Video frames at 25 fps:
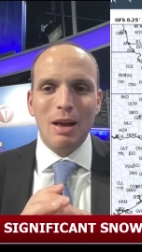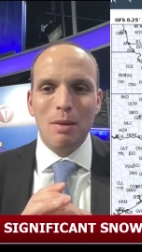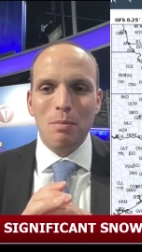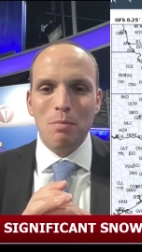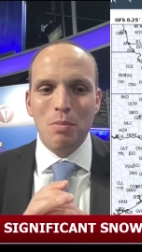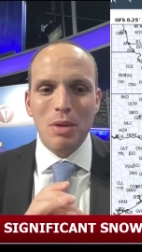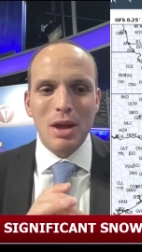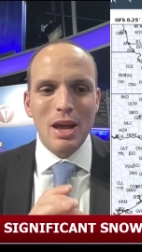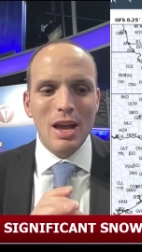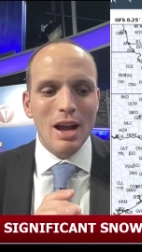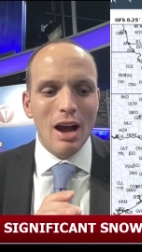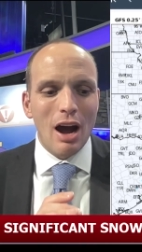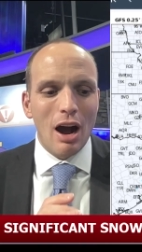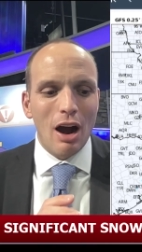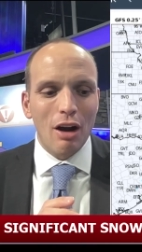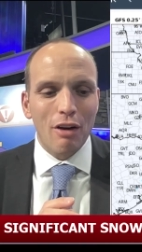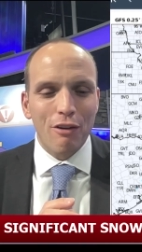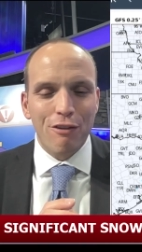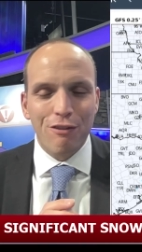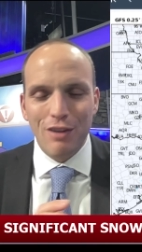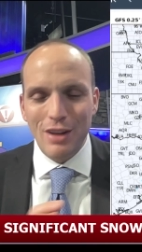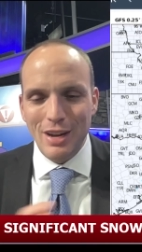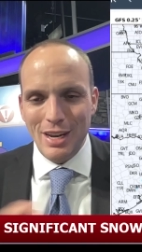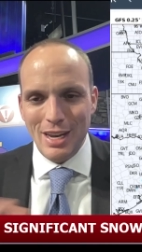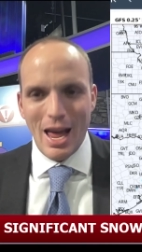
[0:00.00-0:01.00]
be our
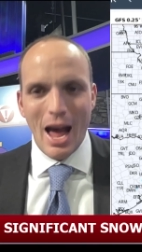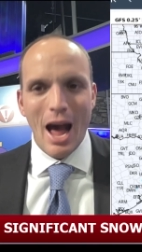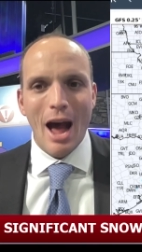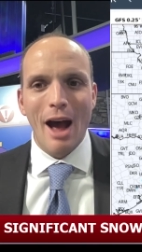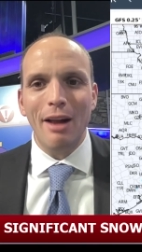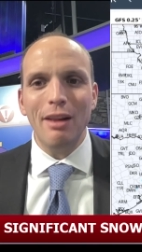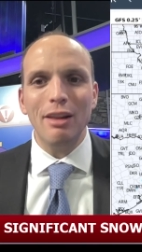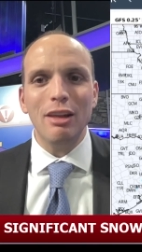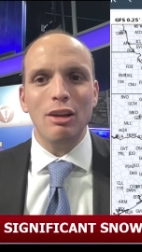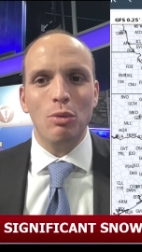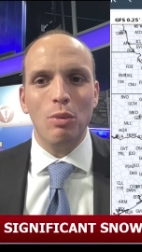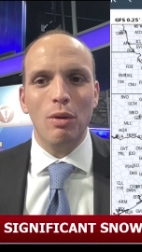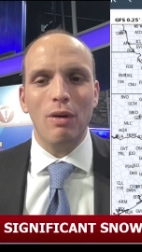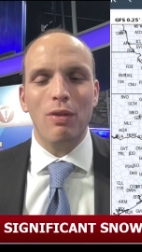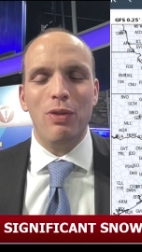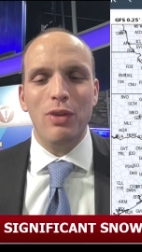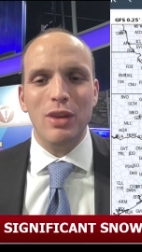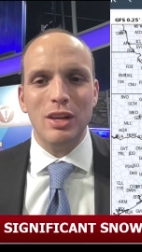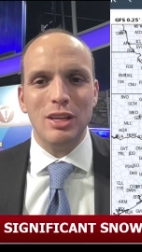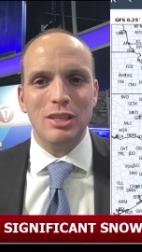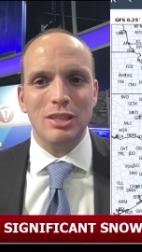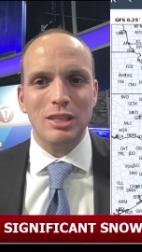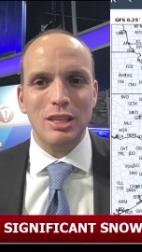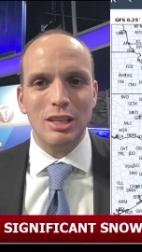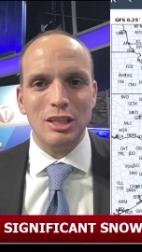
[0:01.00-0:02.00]
finale with
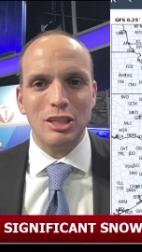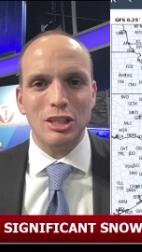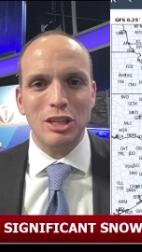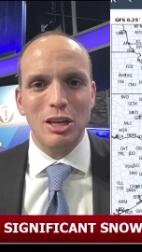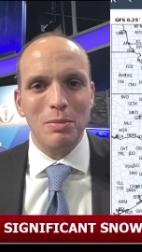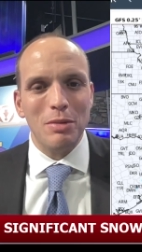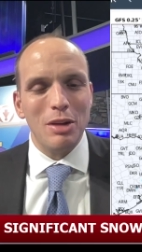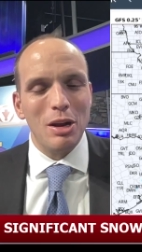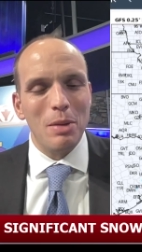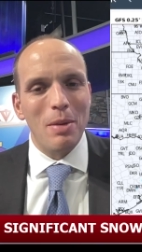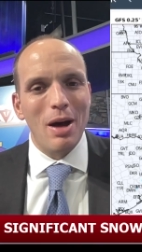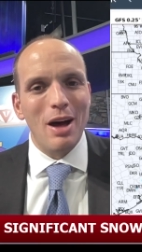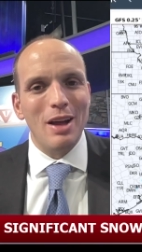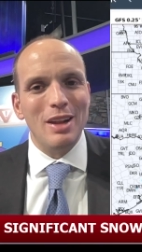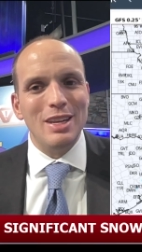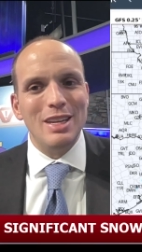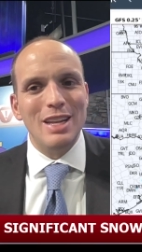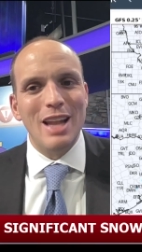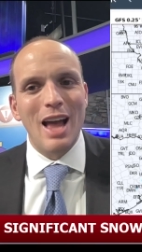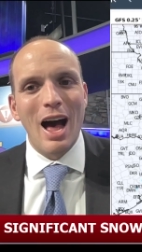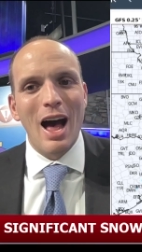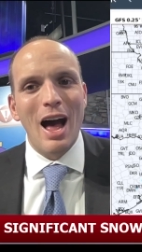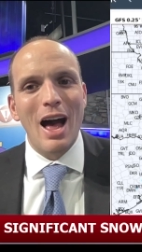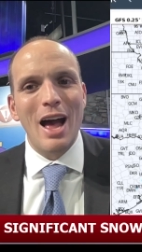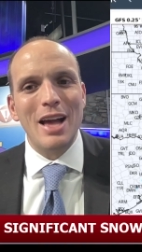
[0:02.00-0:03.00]
this system at about
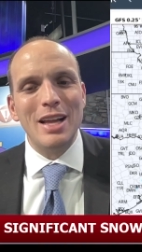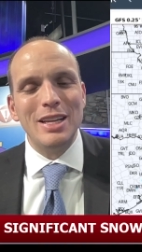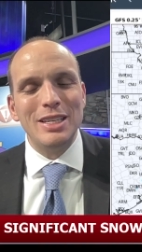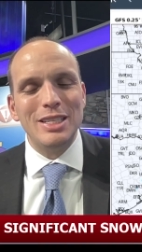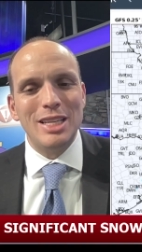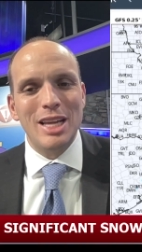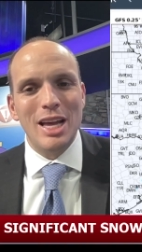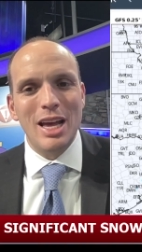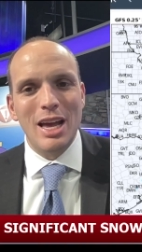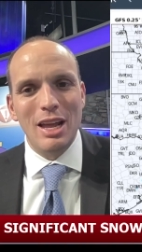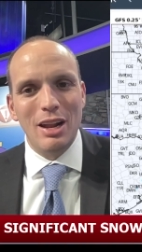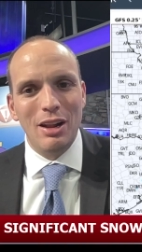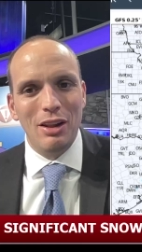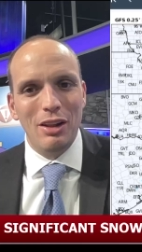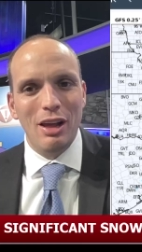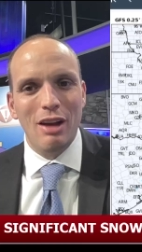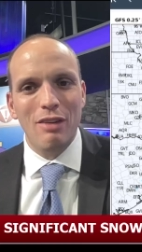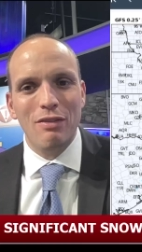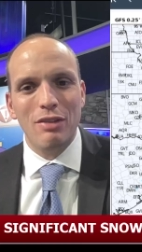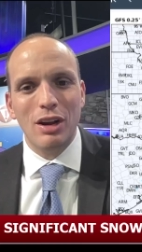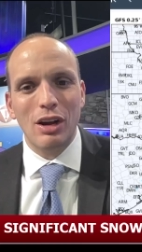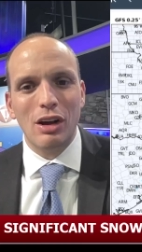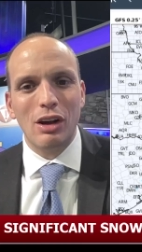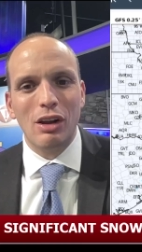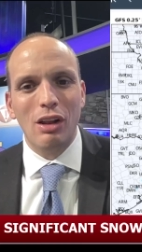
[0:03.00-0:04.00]
9, 10,
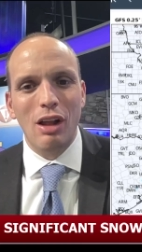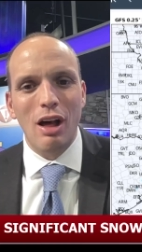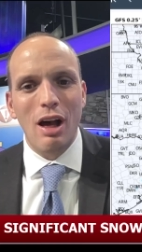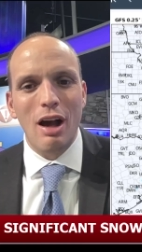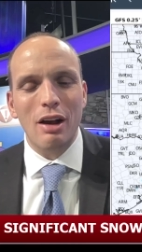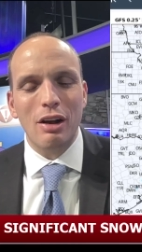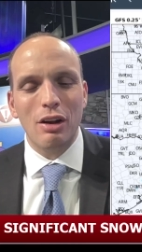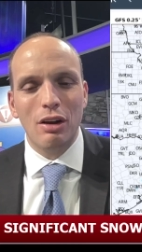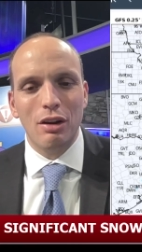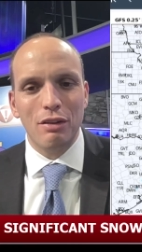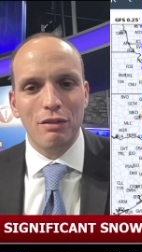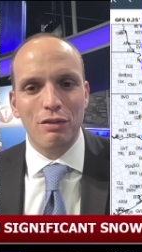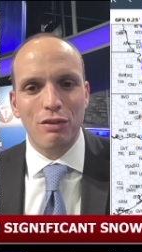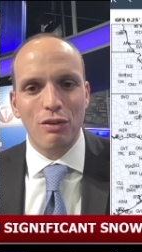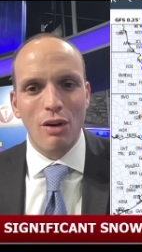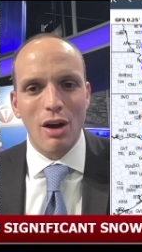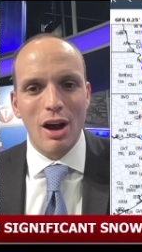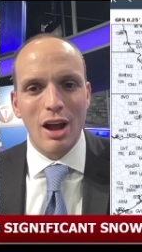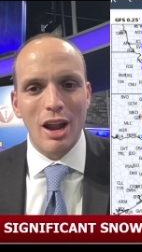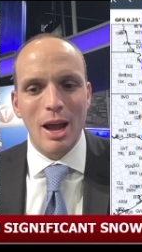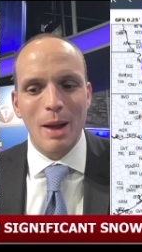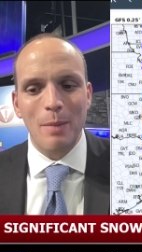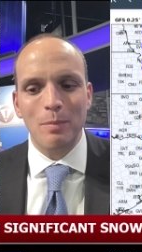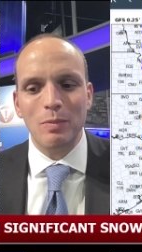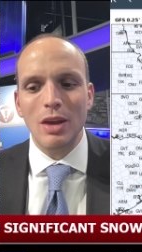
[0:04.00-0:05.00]
11 o'clock on
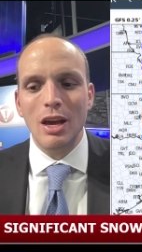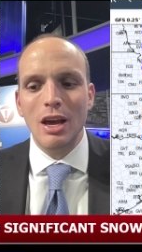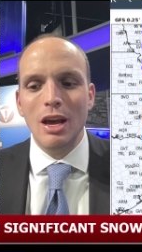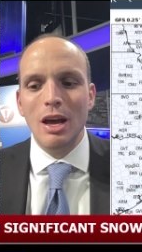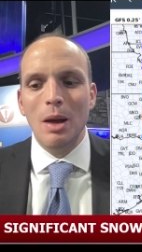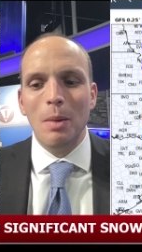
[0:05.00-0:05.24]
Friday.